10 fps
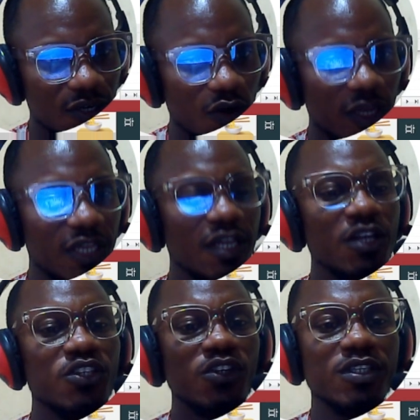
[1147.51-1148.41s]
Okay,
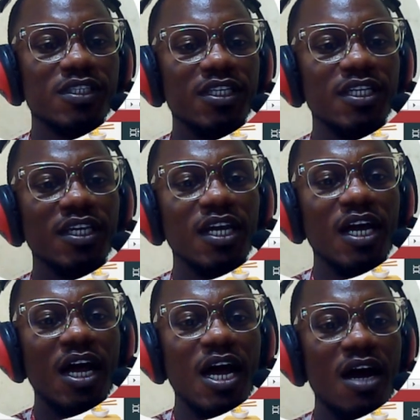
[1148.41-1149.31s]
so you can see
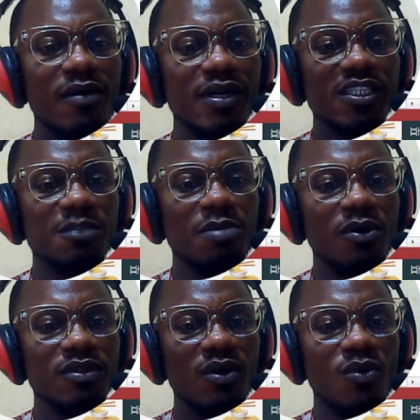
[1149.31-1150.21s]
how I
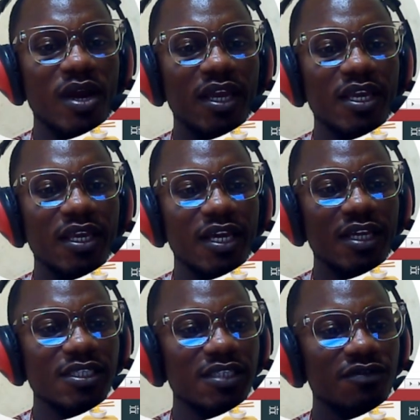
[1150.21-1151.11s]
spell the work here
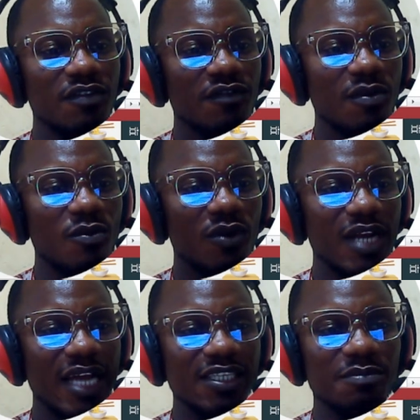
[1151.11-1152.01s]
is different from what
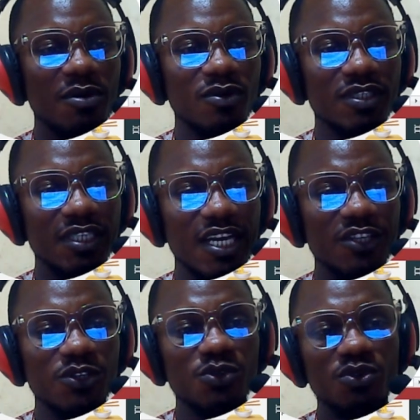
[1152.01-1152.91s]
I spelled here,
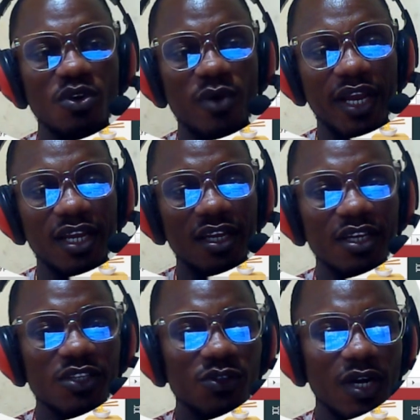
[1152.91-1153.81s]
so it will not work.
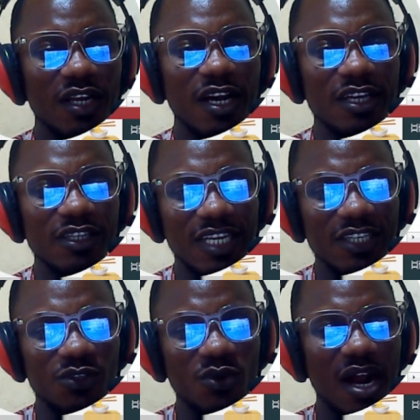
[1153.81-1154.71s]
So instead
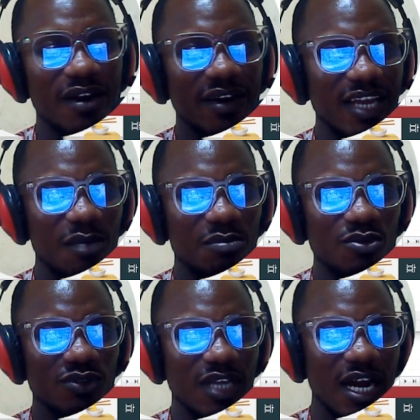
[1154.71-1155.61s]
there's no R here, I
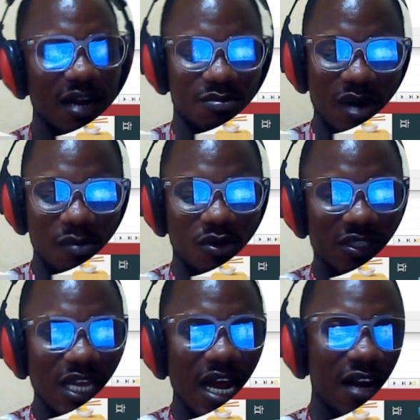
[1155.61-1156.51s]
put R, I brought
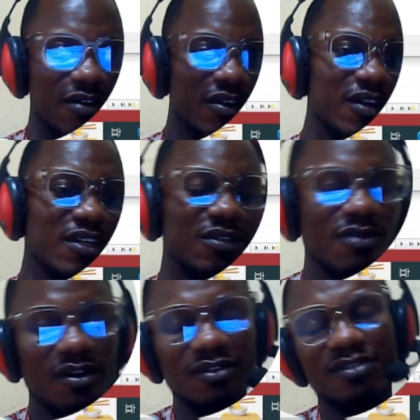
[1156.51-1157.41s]
R.
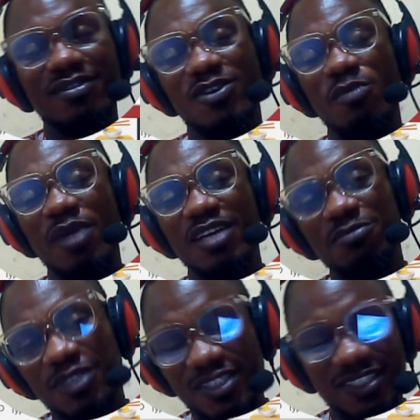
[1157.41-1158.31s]
Well, don't mind
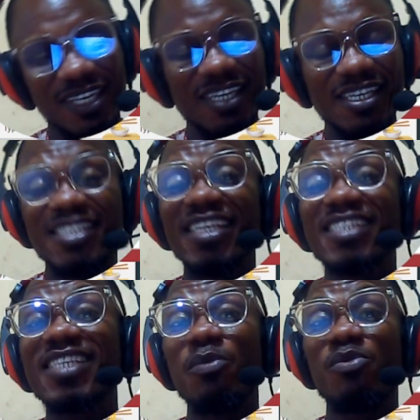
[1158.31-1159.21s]
me, it's the
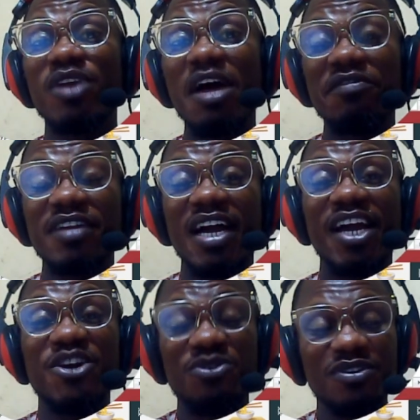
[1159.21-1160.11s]
typographical
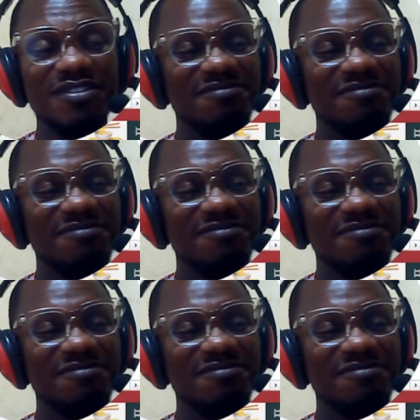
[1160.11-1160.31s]
error.